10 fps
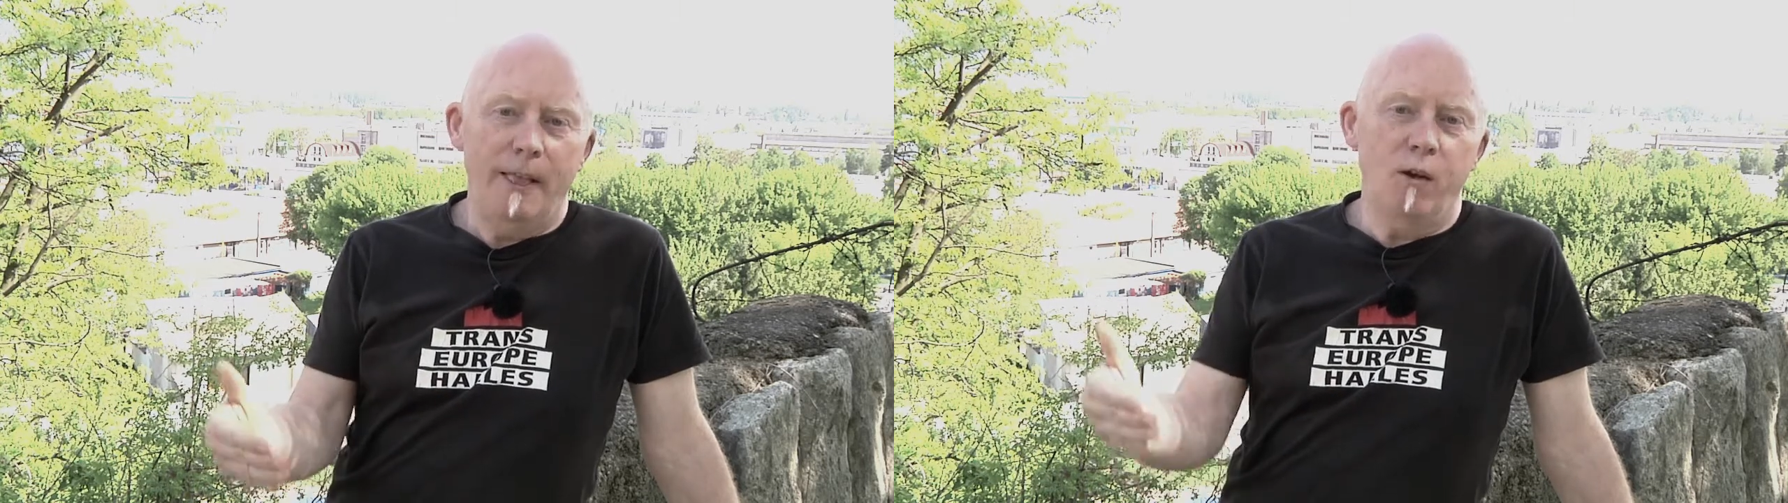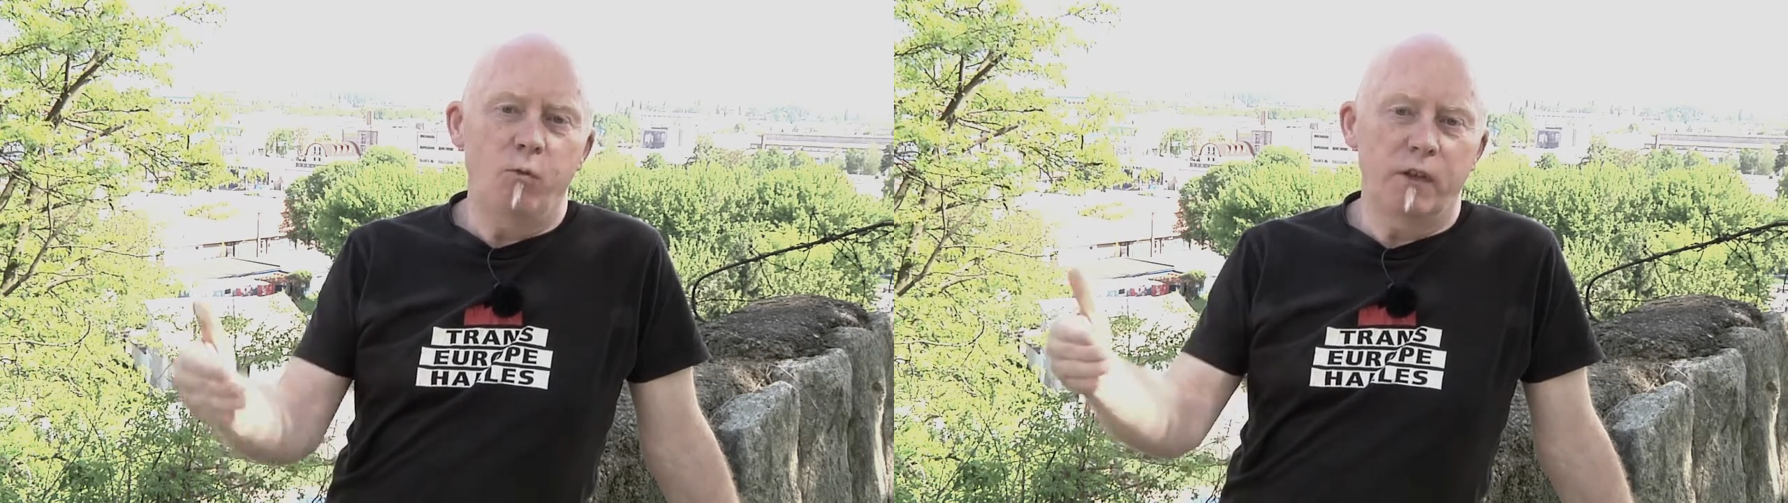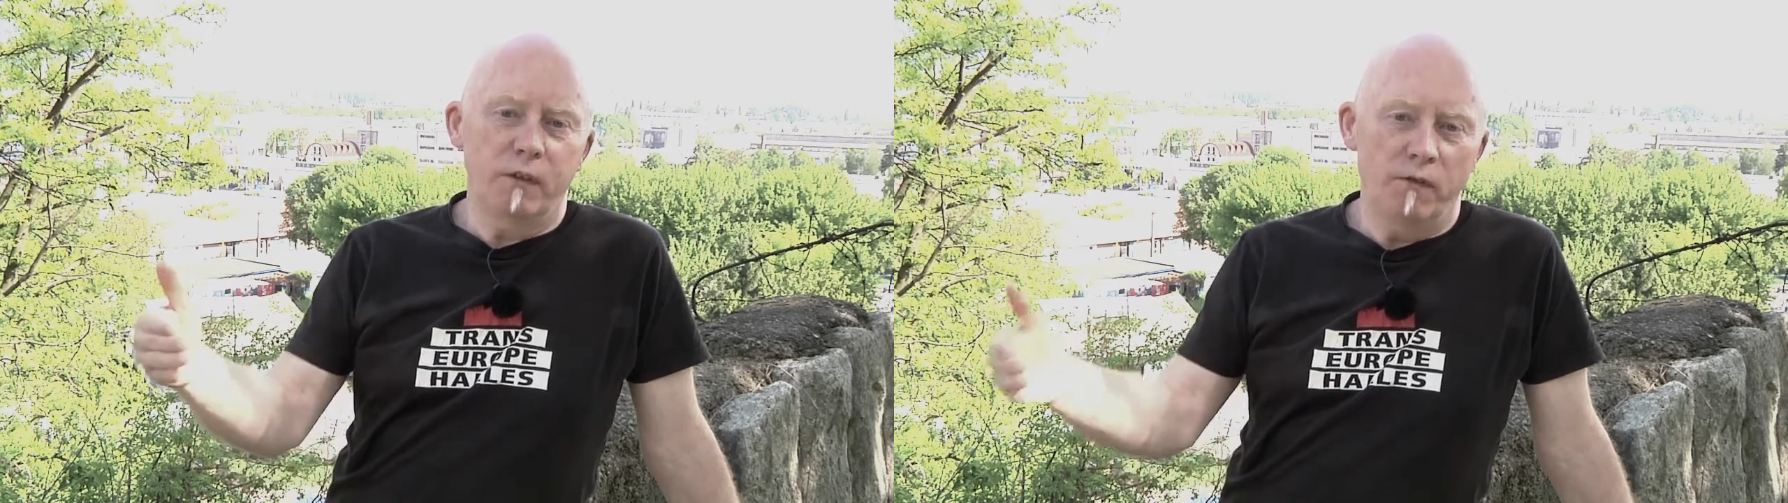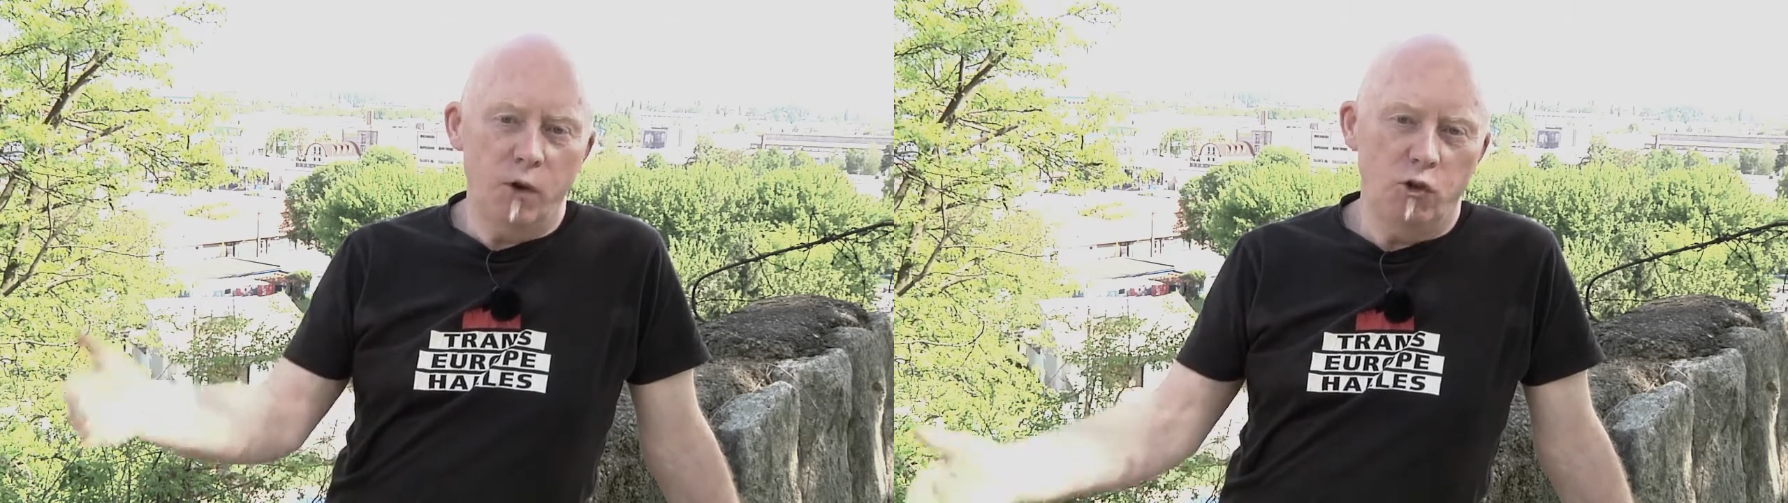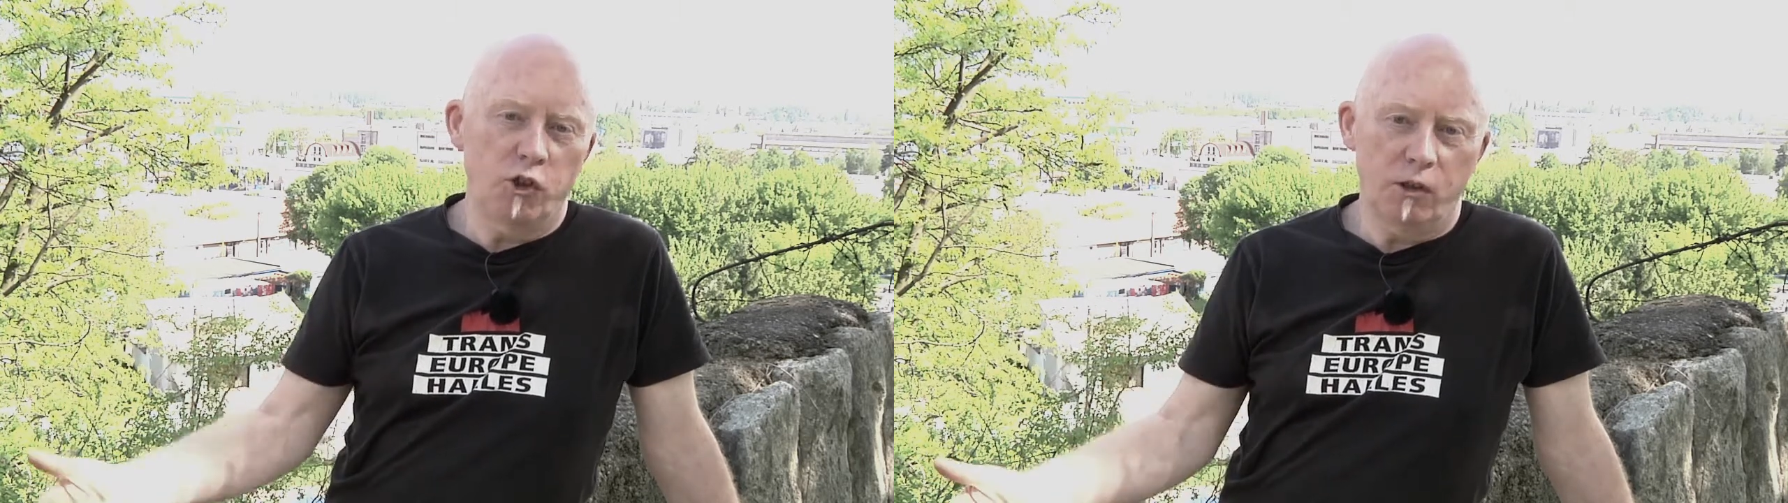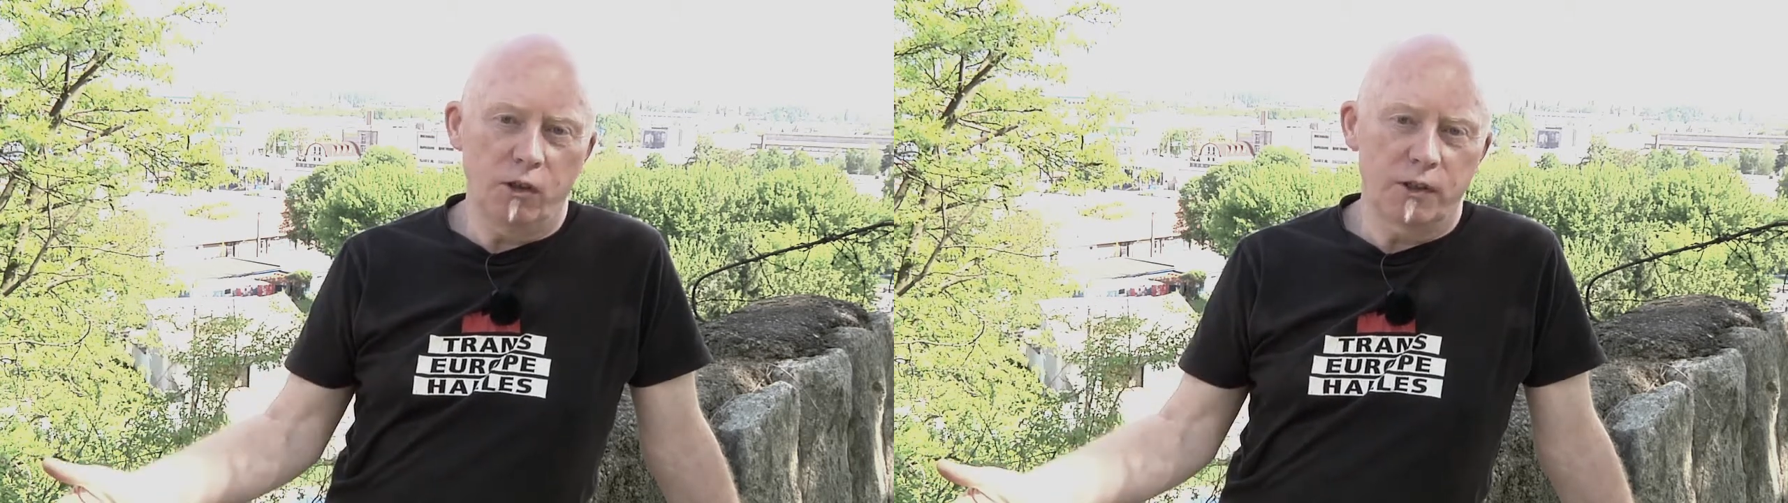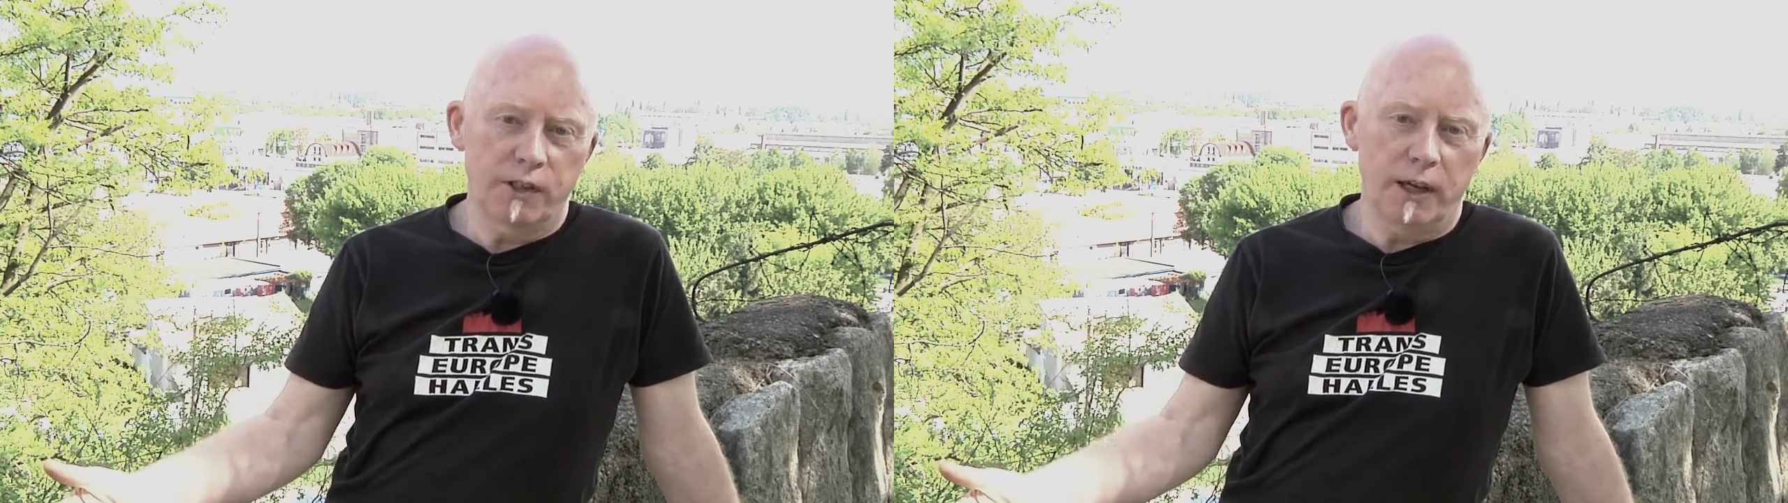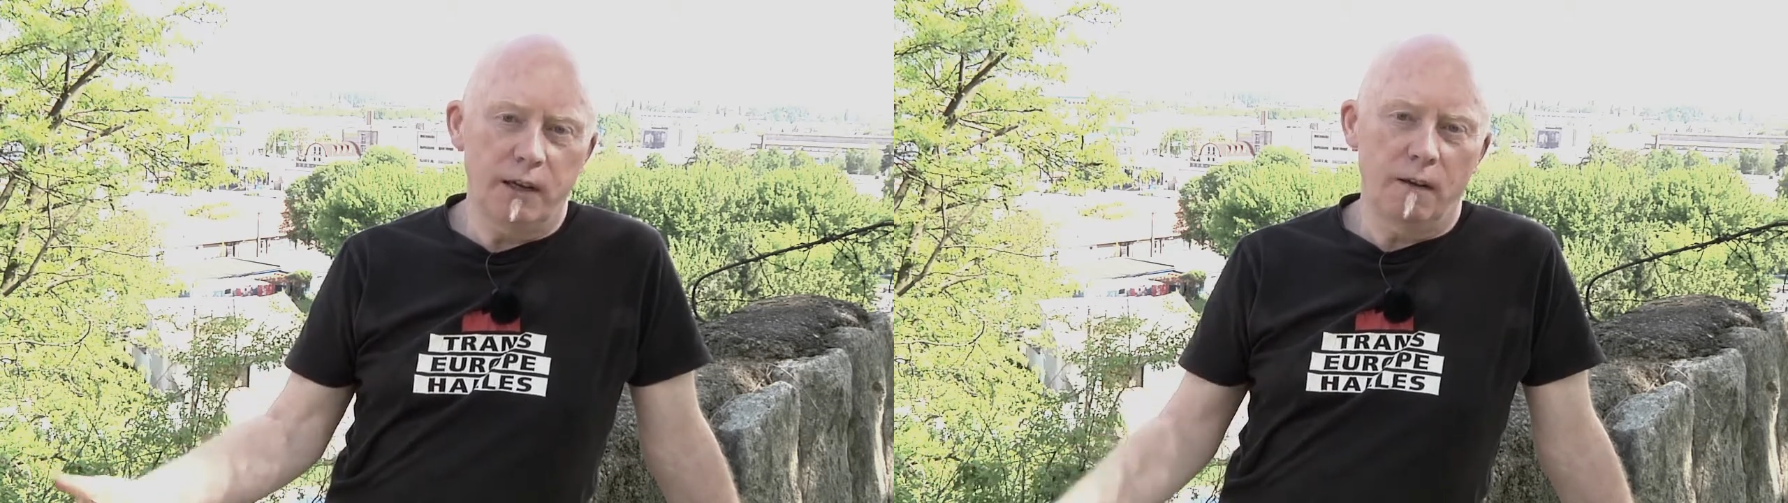and what the future looks
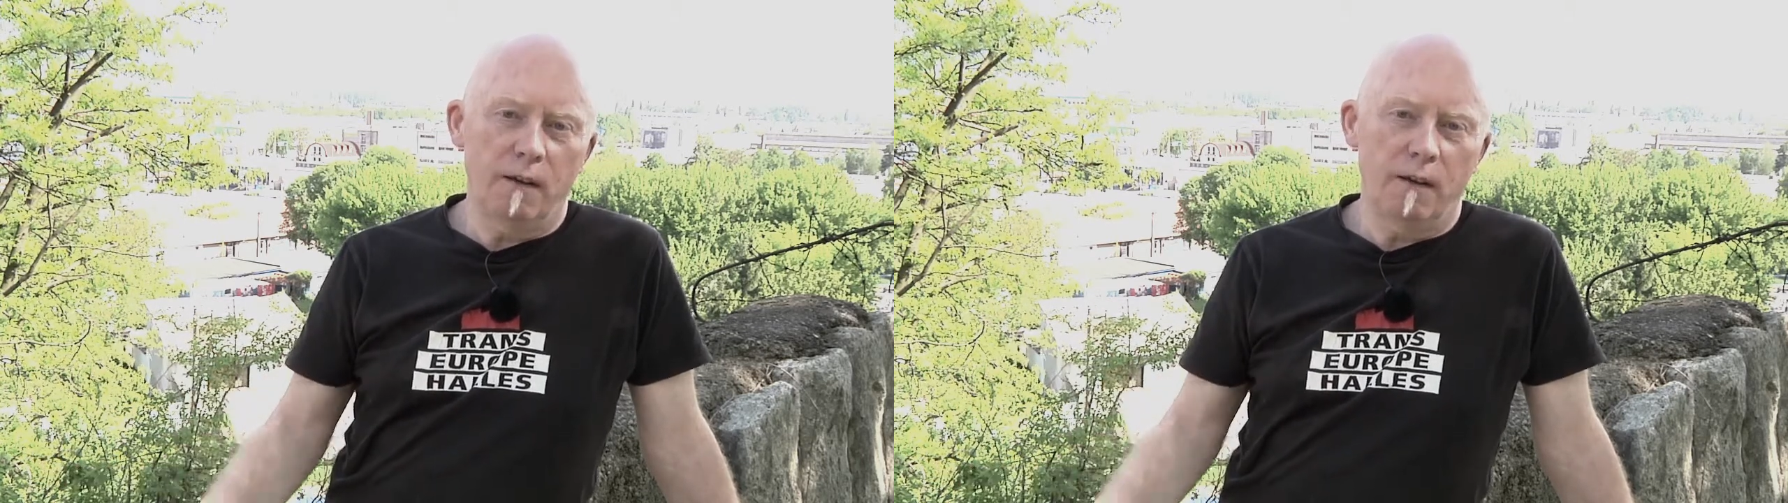like.